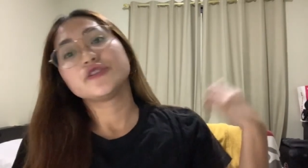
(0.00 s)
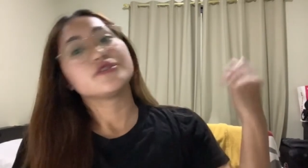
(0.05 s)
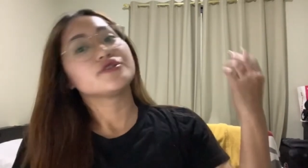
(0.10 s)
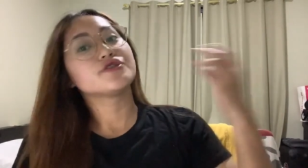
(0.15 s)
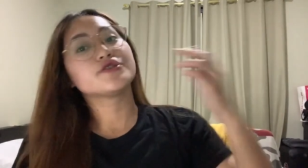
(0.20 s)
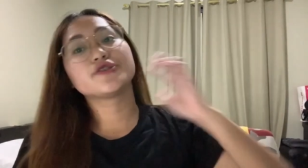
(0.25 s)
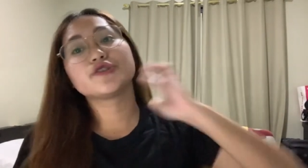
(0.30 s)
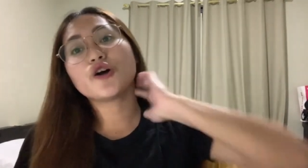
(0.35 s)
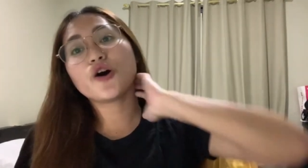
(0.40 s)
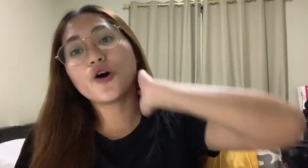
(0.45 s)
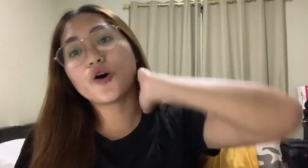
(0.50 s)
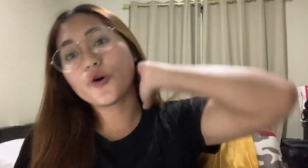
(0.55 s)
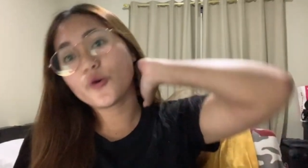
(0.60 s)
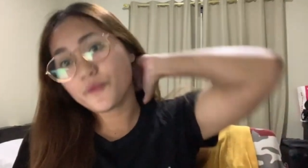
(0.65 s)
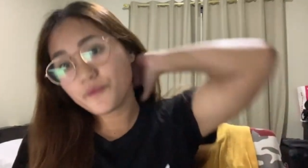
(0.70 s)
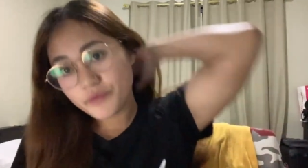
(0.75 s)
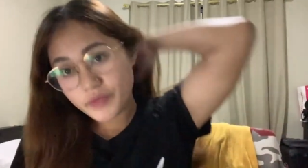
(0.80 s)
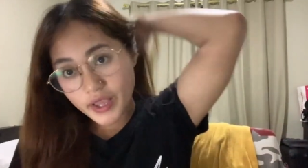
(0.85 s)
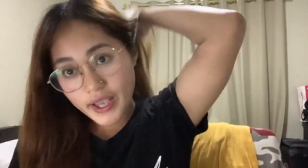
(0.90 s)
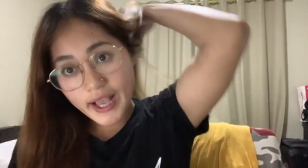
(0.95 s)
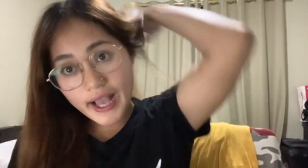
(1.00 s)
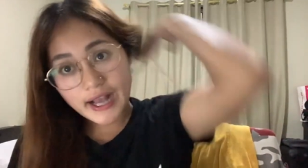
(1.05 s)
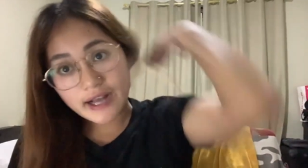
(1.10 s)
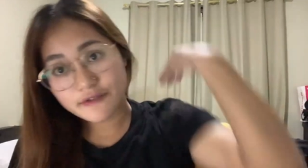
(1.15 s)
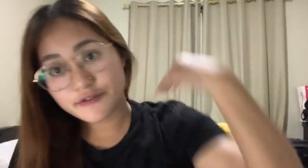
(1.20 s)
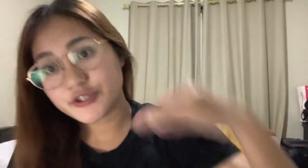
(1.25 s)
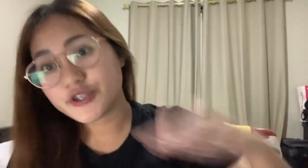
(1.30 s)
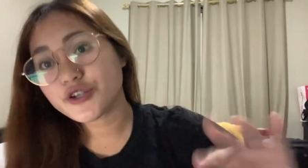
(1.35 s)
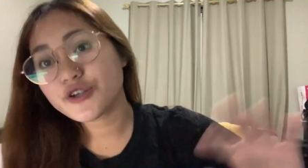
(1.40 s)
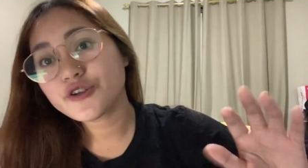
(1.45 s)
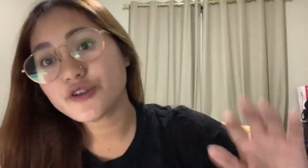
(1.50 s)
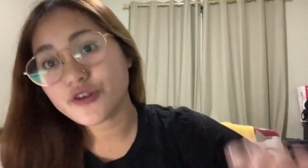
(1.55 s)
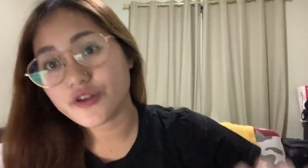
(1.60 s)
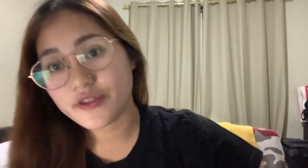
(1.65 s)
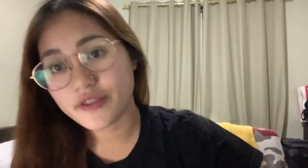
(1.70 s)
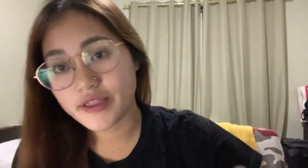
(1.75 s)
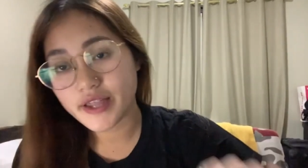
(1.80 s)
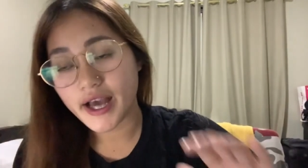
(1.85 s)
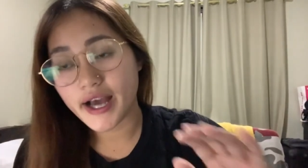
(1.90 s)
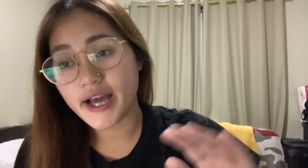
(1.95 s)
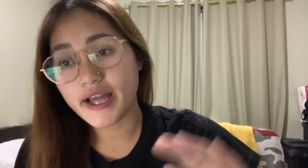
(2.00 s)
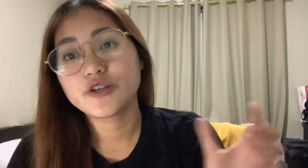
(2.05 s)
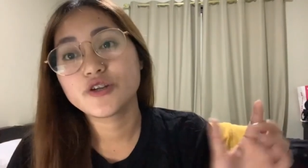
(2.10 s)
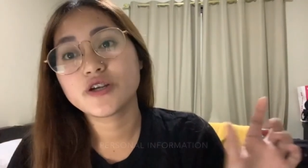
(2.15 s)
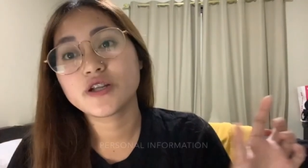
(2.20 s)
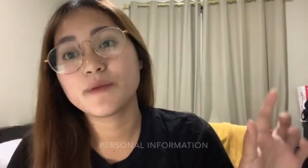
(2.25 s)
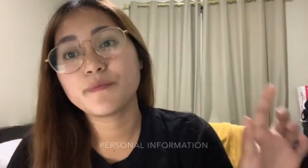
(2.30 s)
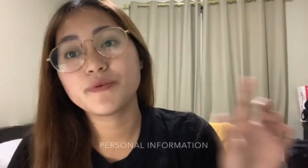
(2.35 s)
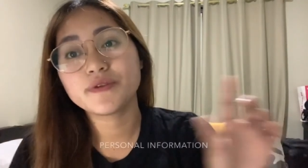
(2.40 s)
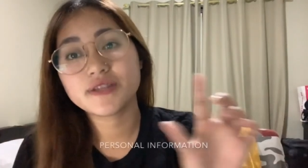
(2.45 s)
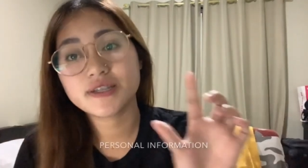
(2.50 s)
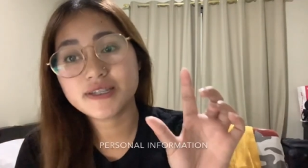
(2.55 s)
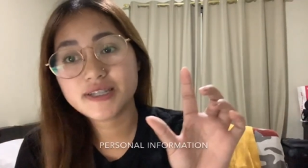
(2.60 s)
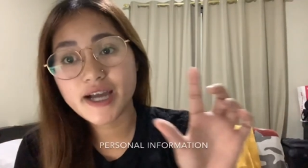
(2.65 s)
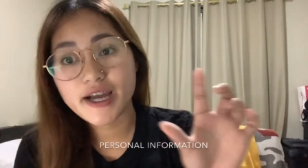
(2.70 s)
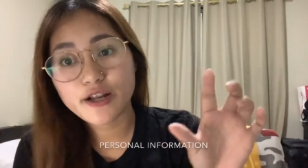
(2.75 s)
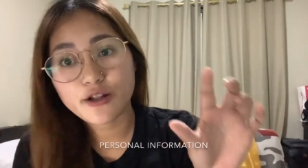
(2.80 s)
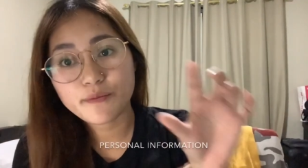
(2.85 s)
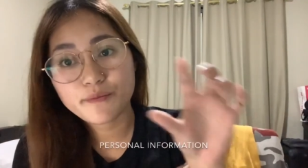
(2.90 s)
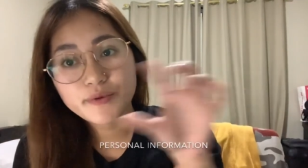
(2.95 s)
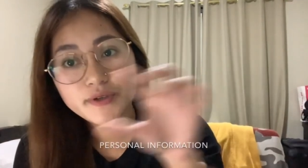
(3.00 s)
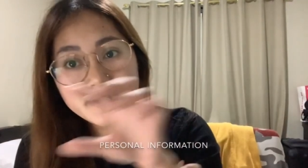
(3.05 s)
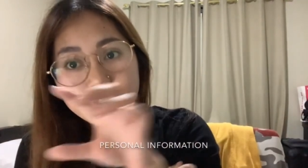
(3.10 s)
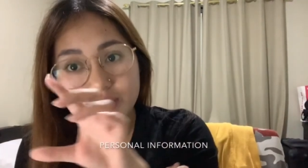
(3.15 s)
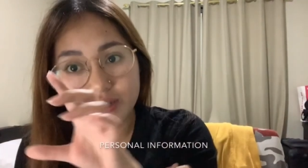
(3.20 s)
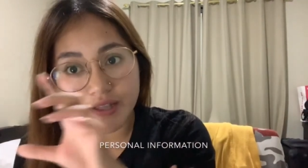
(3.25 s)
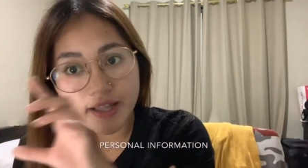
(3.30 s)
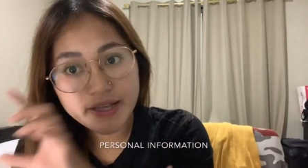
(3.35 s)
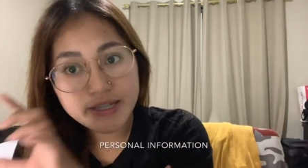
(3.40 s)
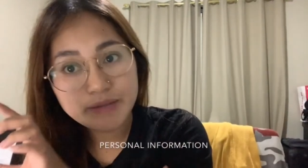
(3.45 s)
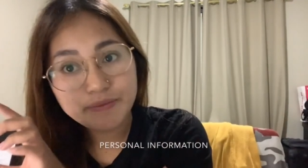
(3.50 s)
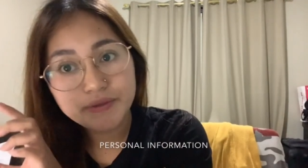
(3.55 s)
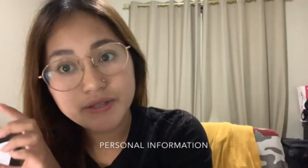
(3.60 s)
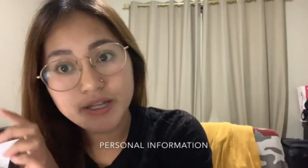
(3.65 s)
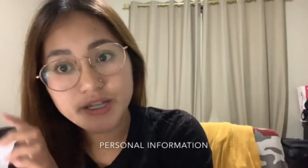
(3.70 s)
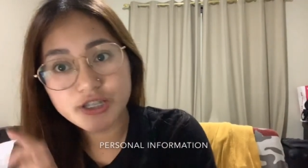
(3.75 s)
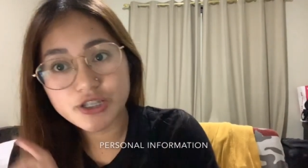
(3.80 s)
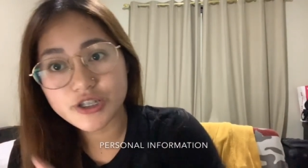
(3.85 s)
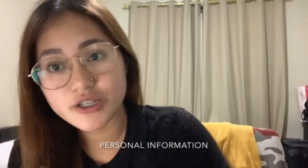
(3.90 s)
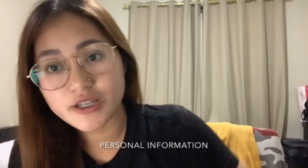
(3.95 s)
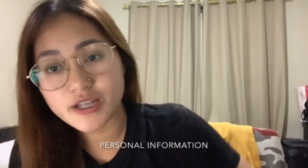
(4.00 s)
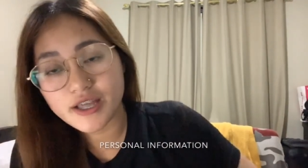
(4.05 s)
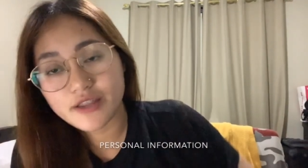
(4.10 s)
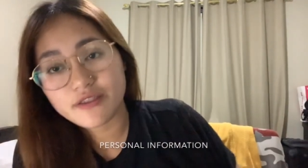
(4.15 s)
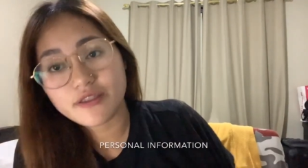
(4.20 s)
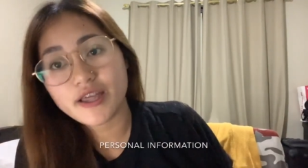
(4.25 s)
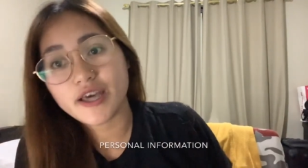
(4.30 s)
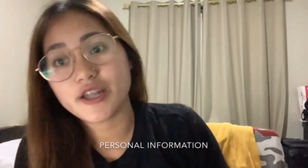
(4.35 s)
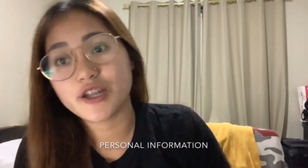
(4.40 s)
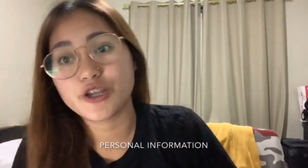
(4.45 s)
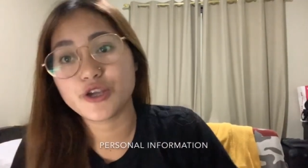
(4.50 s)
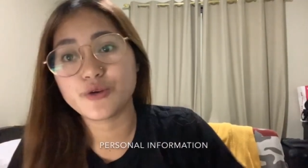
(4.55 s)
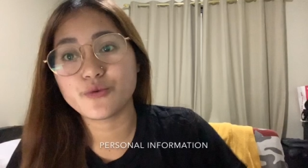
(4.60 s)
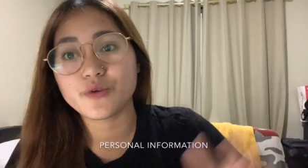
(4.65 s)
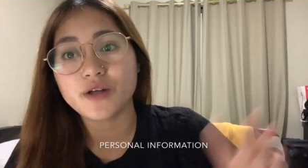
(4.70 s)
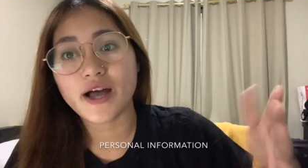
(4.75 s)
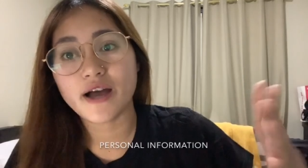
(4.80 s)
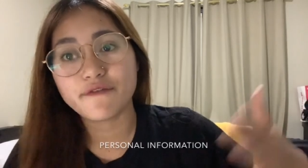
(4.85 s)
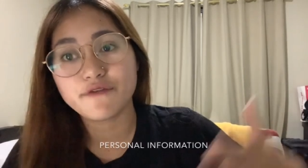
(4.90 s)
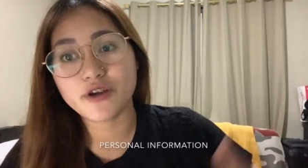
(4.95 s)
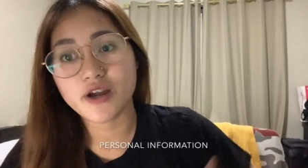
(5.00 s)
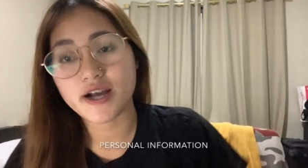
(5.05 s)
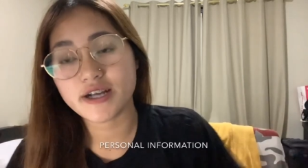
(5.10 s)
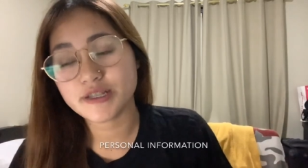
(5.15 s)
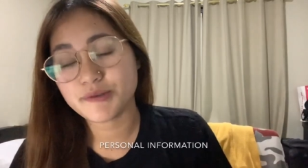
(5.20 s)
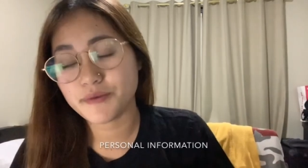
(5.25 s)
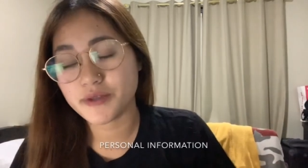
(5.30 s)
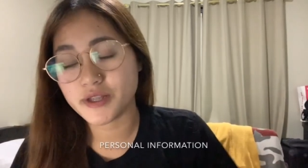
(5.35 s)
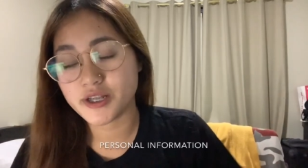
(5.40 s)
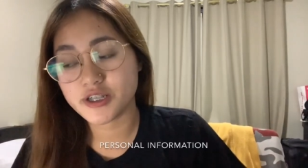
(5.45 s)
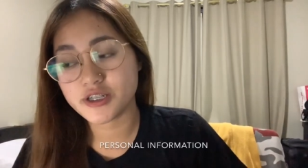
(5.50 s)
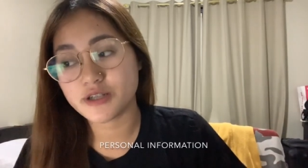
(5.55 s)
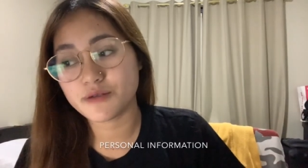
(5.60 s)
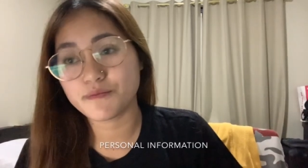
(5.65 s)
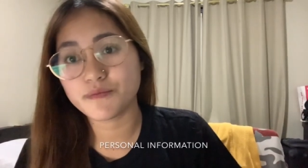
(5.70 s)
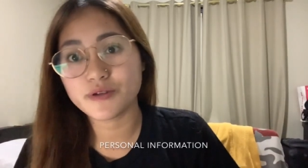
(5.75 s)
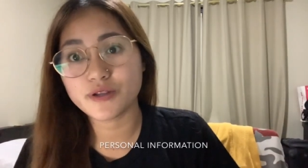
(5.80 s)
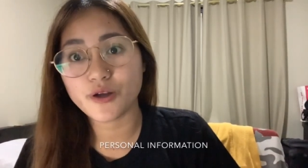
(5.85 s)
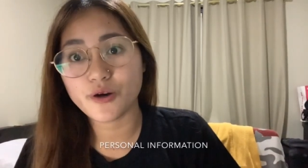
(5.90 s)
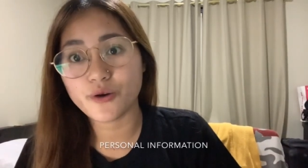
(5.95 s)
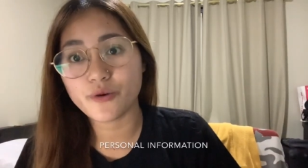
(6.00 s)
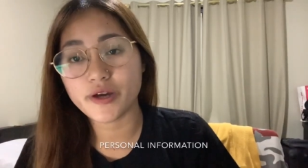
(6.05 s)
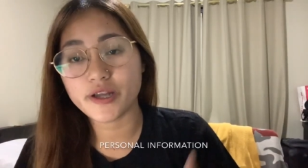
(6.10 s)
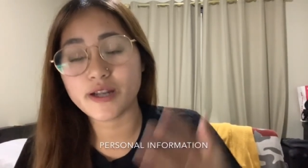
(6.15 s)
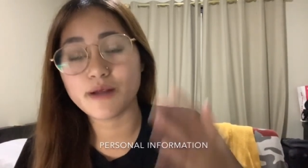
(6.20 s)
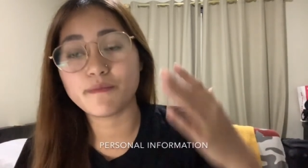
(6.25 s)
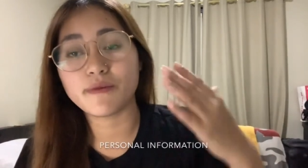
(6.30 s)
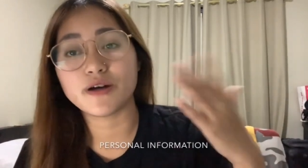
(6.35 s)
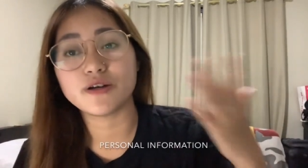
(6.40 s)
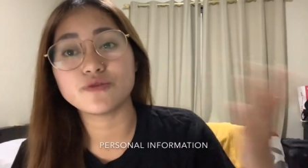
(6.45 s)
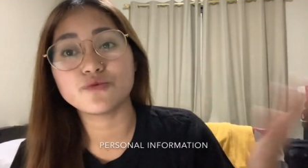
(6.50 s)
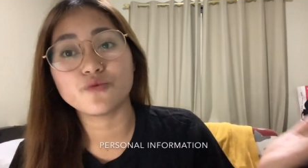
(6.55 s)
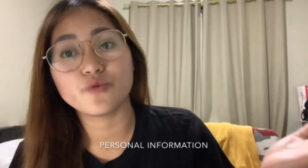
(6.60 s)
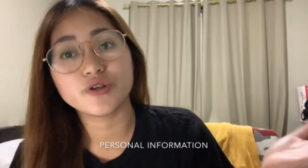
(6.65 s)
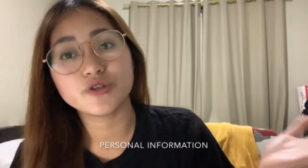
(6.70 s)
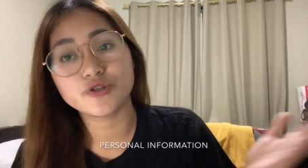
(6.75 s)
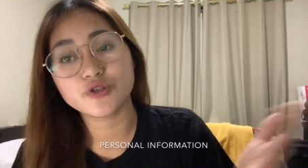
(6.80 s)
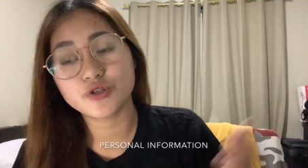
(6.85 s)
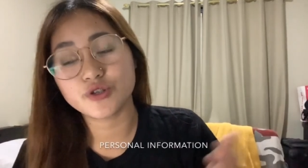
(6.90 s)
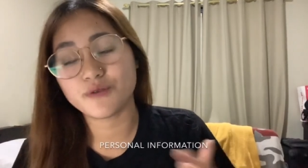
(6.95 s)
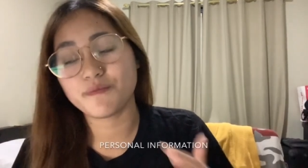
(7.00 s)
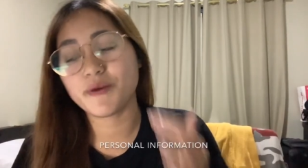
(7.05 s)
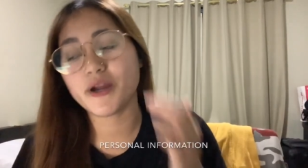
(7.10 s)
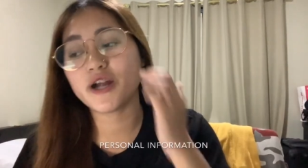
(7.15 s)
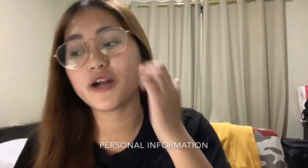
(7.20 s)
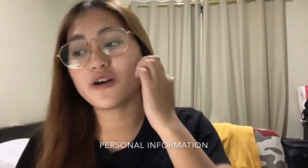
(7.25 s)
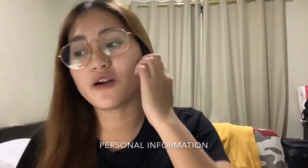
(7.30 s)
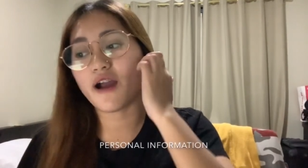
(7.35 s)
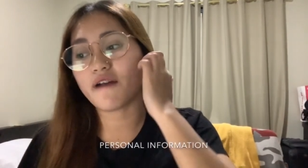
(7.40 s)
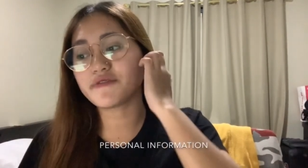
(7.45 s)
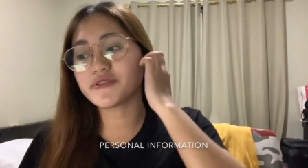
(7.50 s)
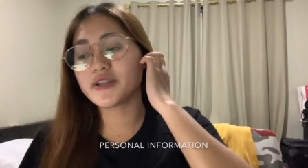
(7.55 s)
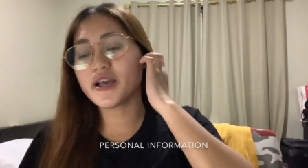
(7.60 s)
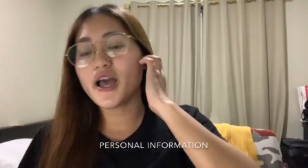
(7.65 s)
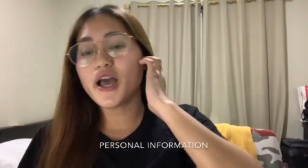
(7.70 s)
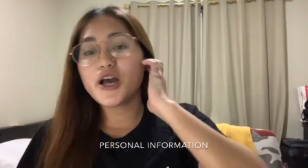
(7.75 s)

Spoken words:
So after that, you're gonna put the title personal explanation, and then you will have your explanation below in about 1 to 2 paragraphs.